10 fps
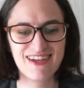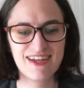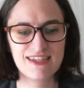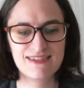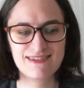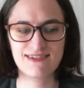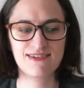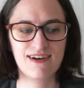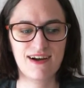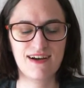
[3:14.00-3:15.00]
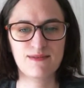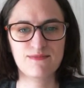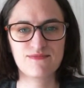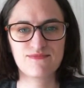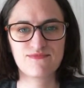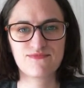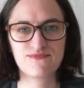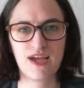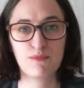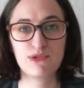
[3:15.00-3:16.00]
so I'm
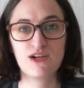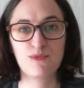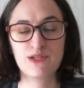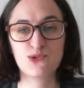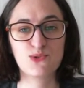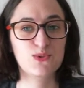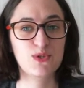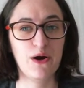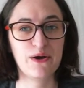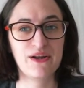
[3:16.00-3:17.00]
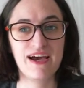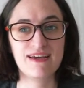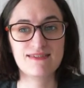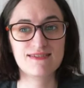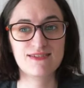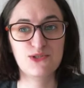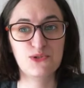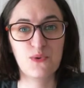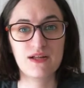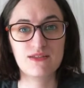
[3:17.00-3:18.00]
really hoping to organize a
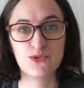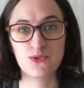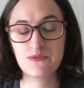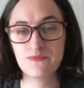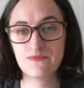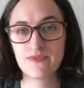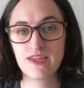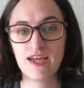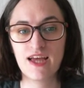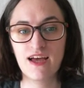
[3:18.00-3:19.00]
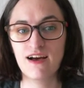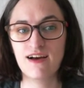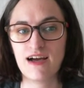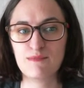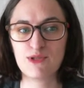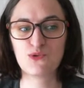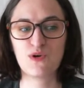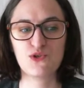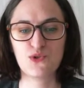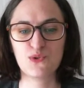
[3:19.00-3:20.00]
new one soon. I'm not
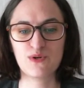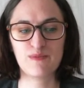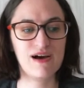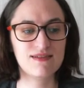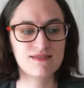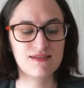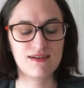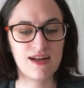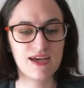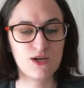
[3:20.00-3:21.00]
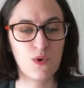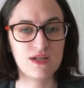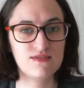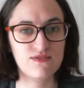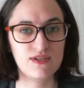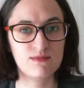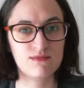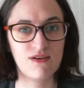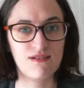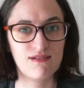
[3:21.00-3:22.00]
quite sure about like what theme
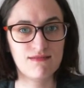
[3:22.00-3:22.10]
or